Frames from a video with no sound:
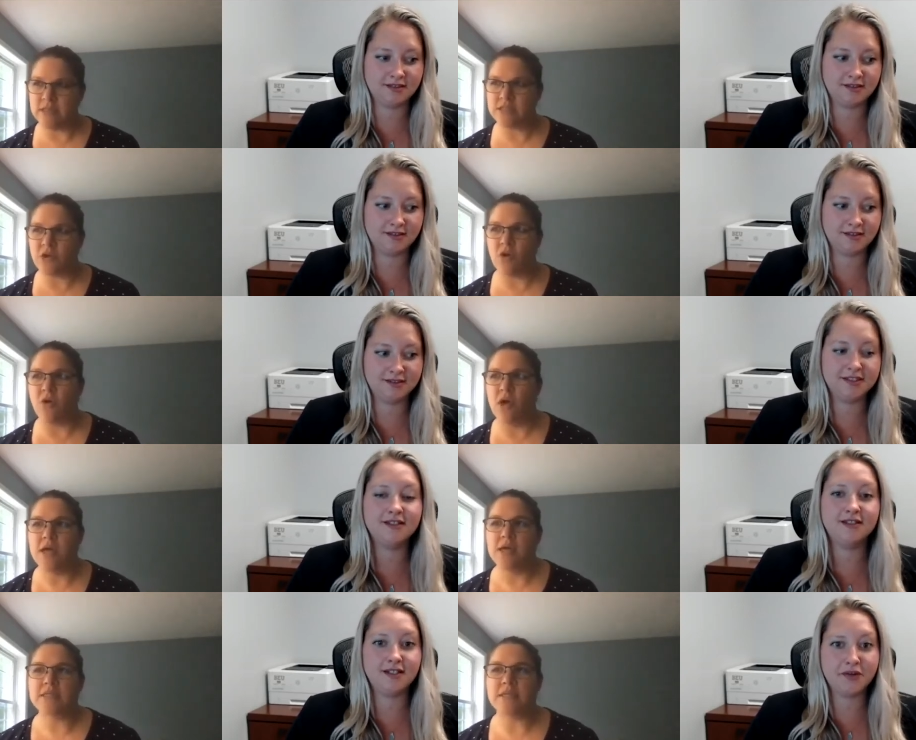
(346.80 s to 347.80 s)
Speaker 1: So
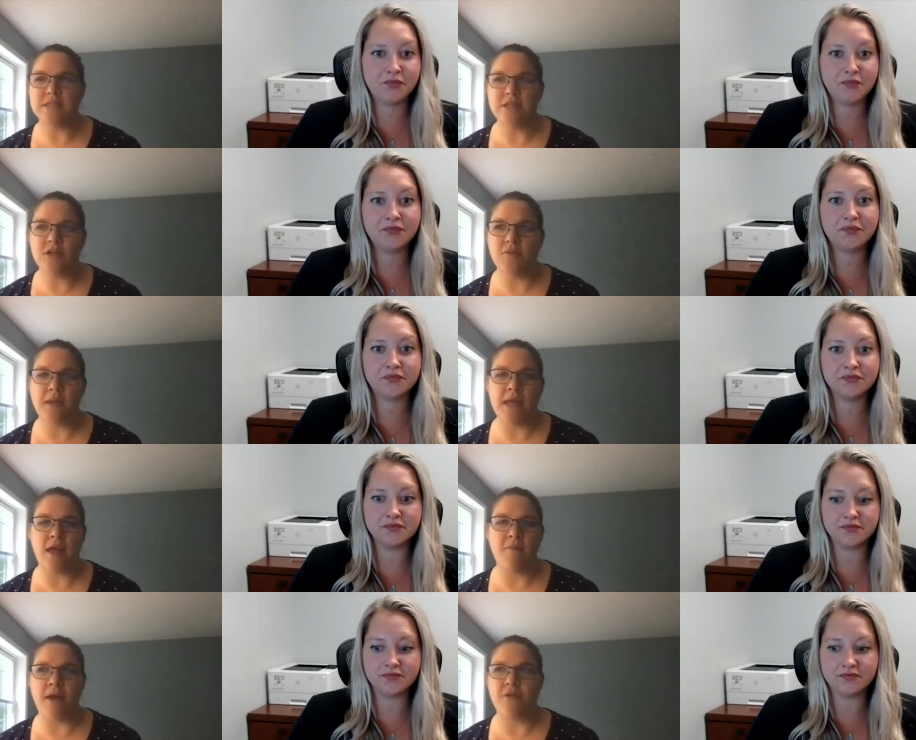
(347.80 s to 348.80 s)
tell us a little bit
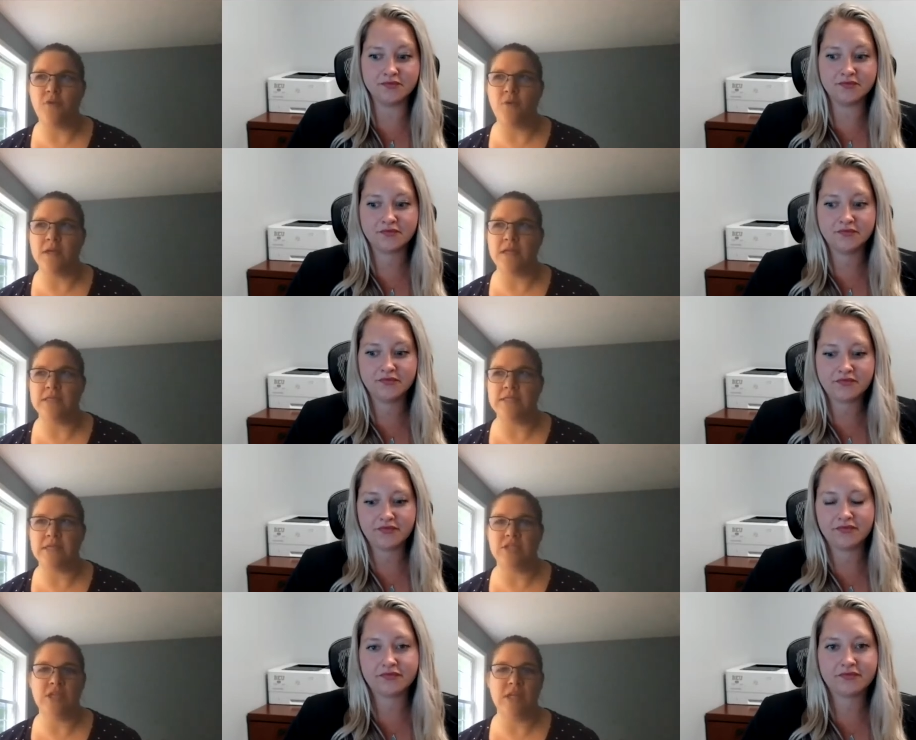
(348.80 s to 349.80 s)
about the
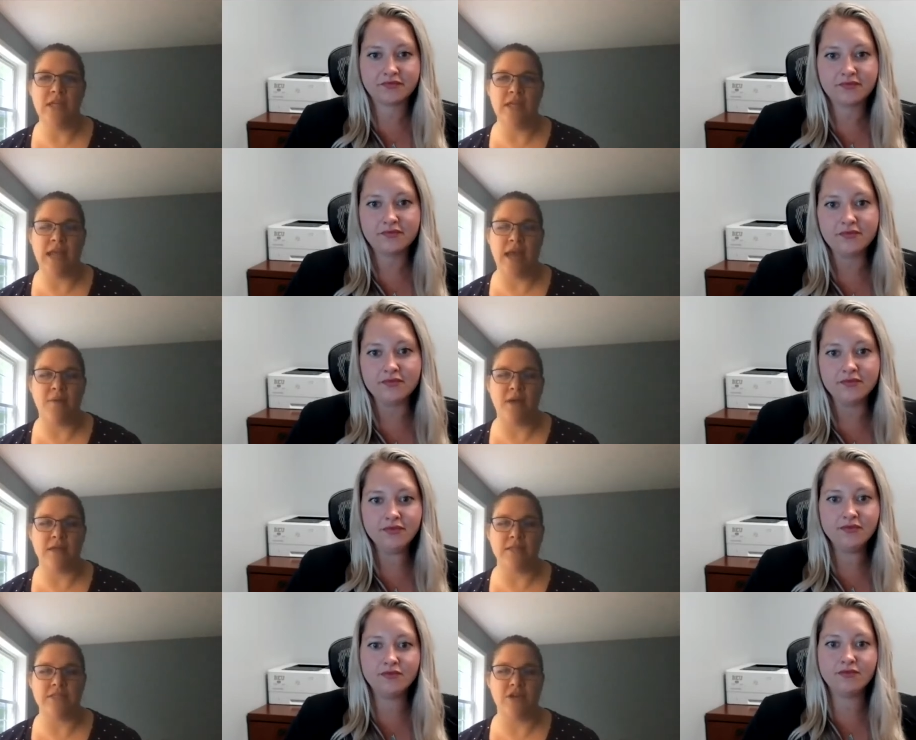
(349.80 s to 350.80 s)
organization and how it got
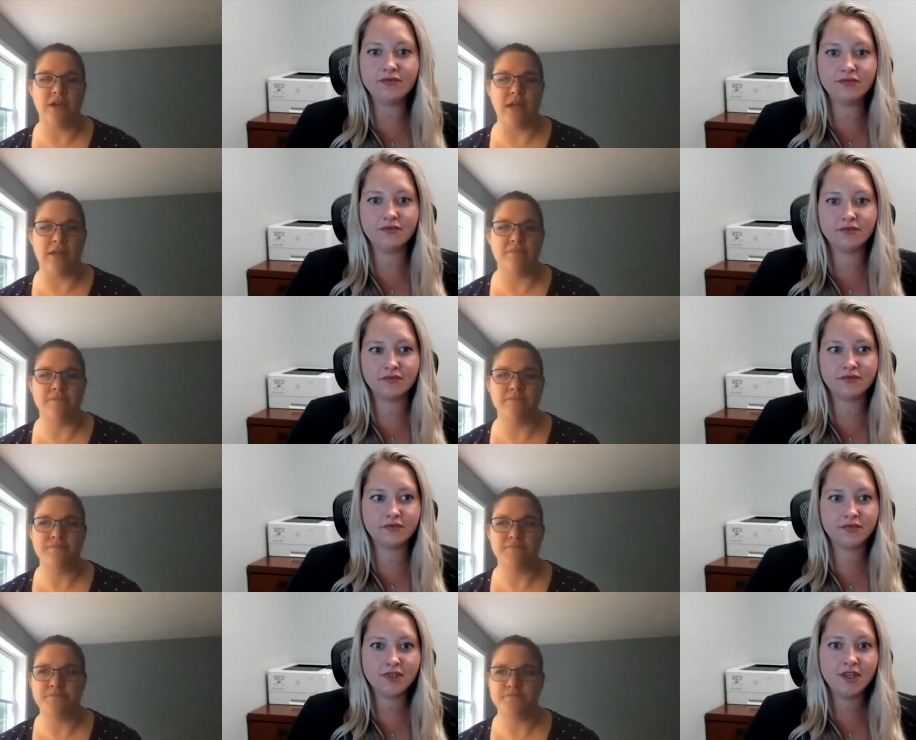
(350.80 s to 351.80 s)
started.
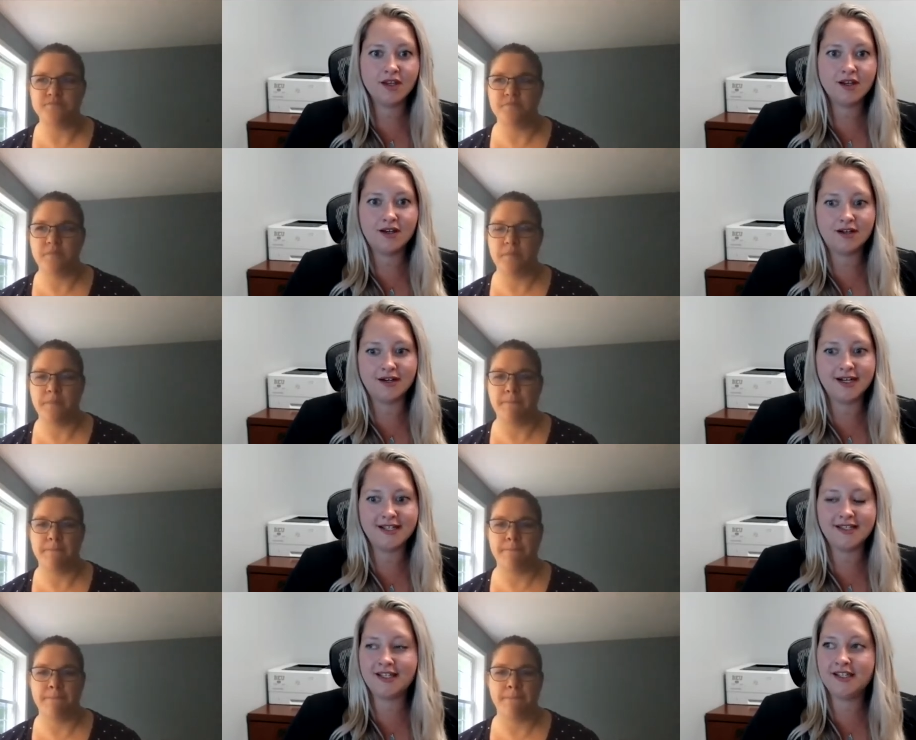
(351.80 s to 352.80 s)
Speaker 2: All
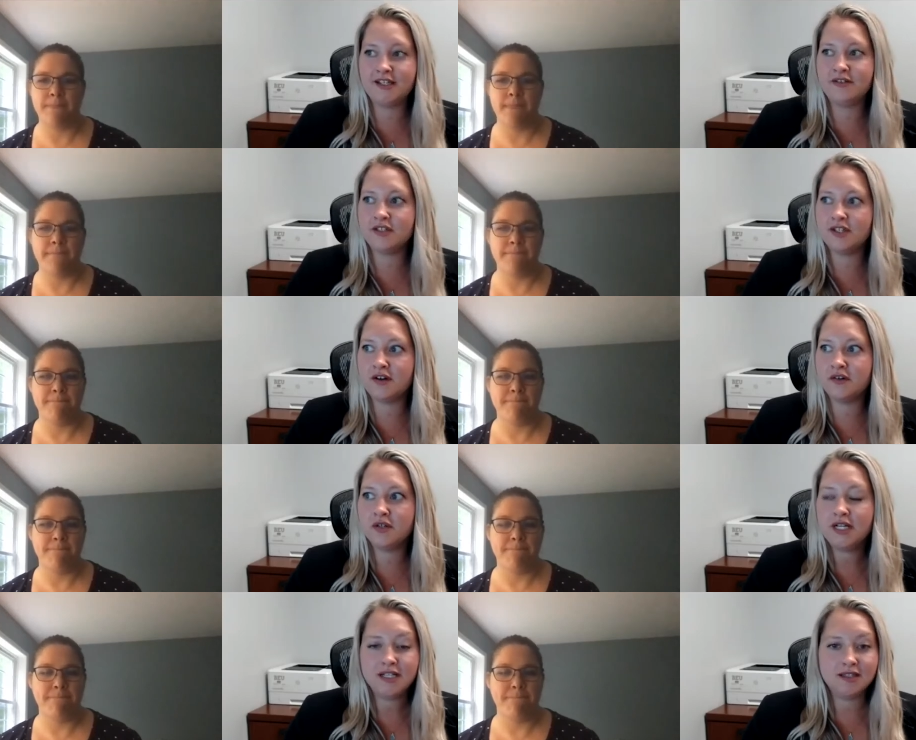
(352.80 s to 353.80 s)
right, thank you.
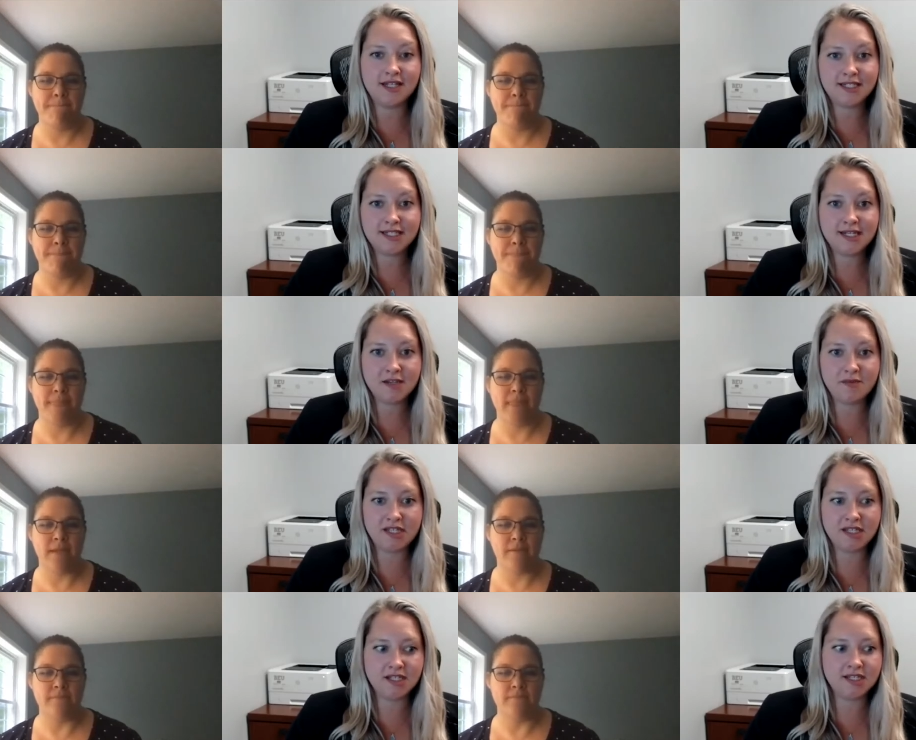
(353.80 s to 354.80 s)
So Let's
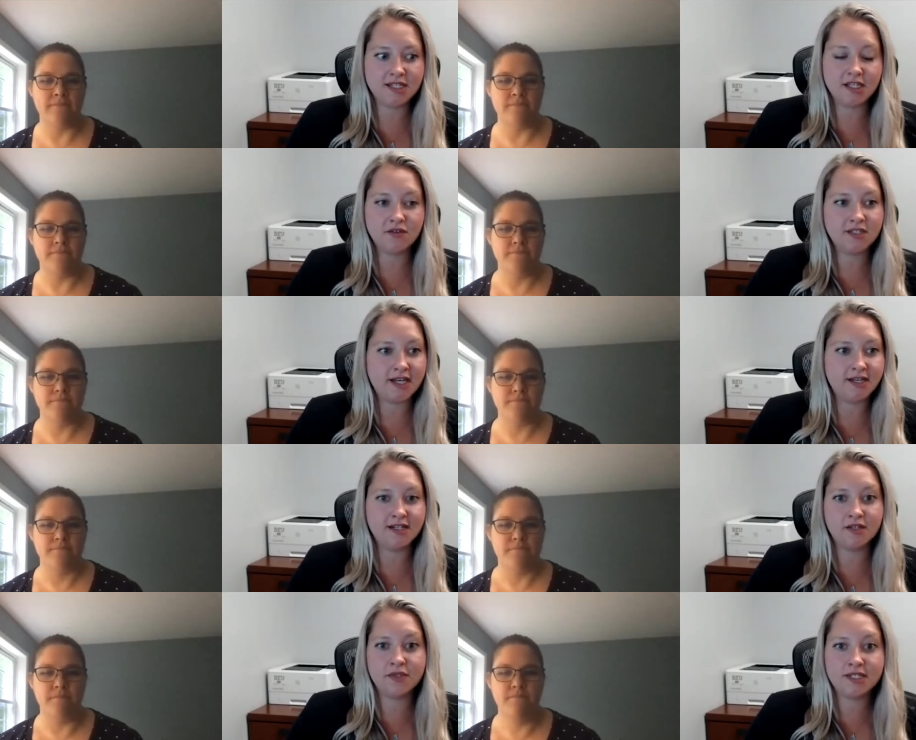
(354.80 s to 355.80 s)
Diabetes, like you
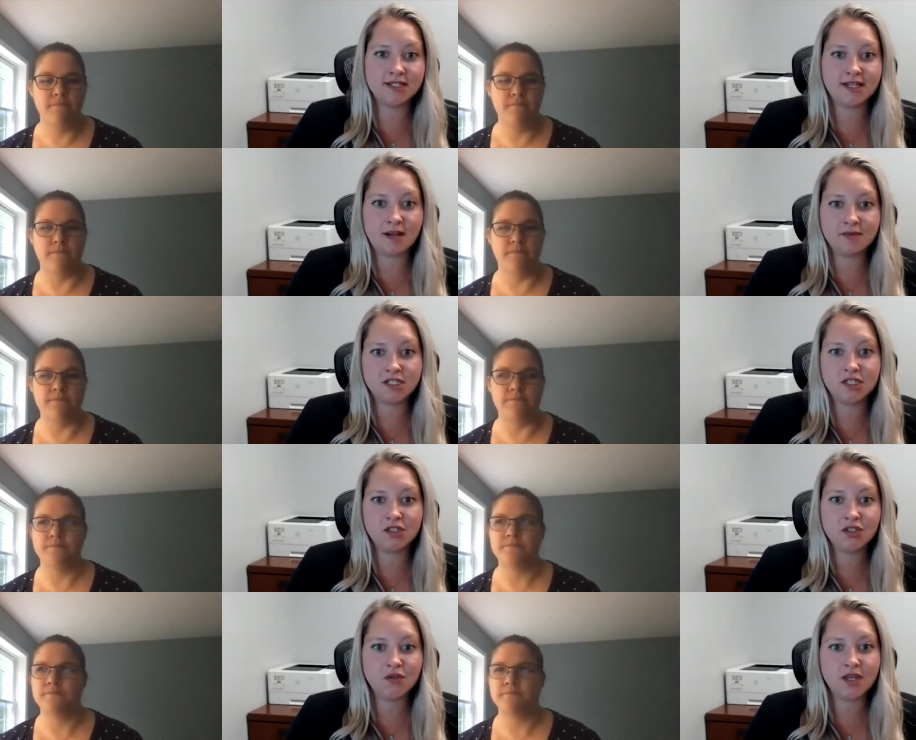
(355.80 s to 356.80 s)
said, it was
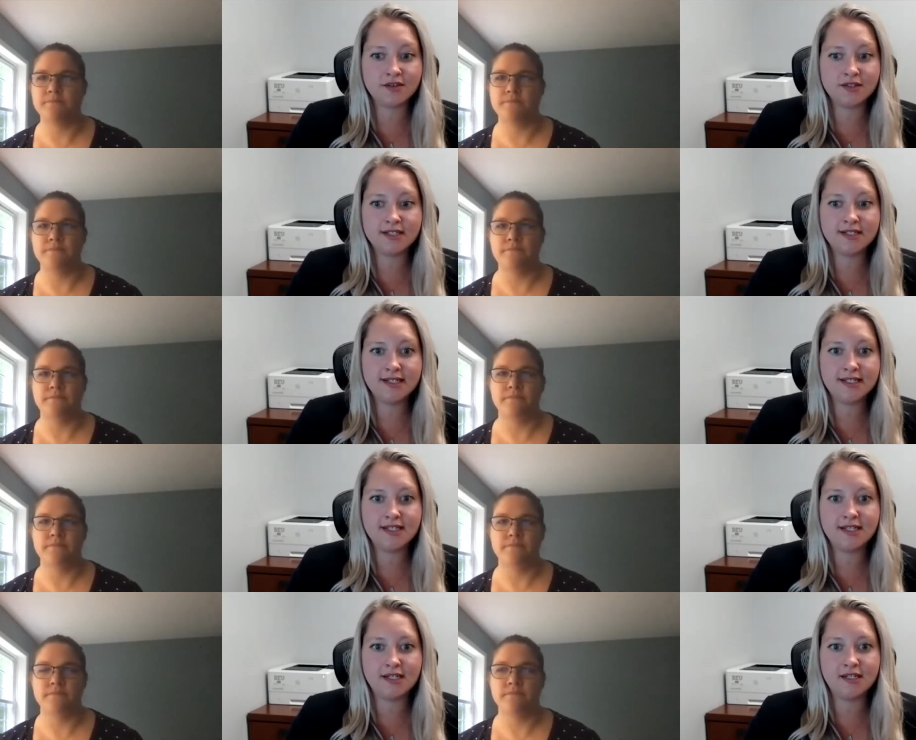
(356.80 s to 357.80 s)
established in
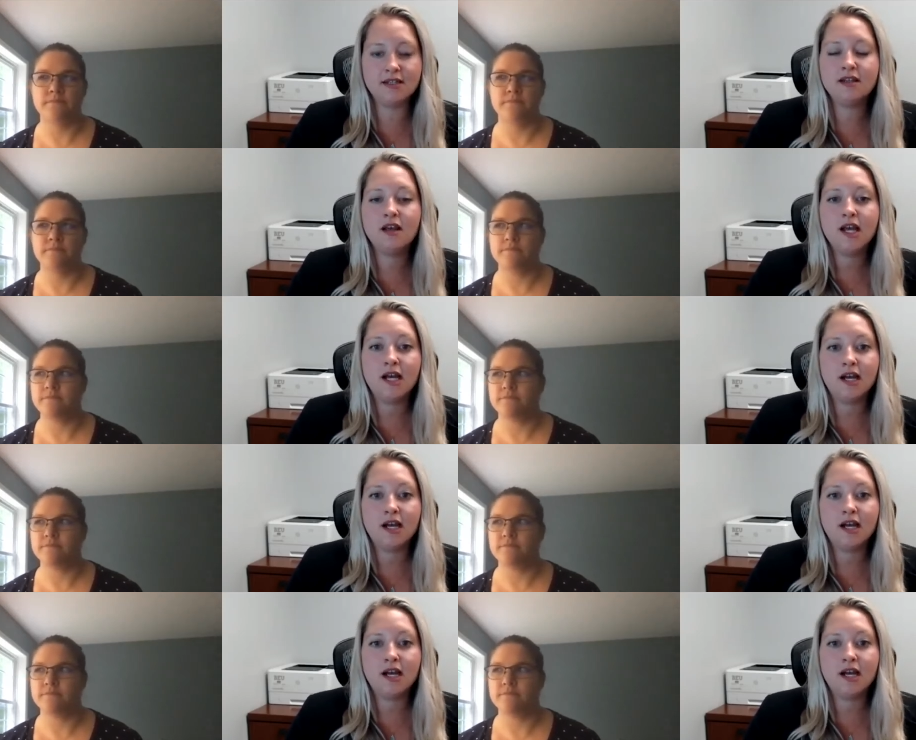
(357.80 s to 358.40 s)
2016.